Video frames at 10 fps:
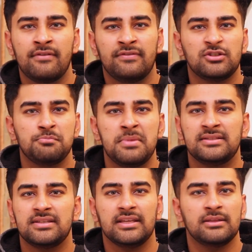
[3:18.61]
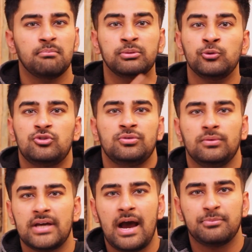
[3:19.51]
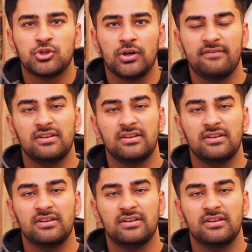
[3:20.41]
if it's missing the Bluetooth option,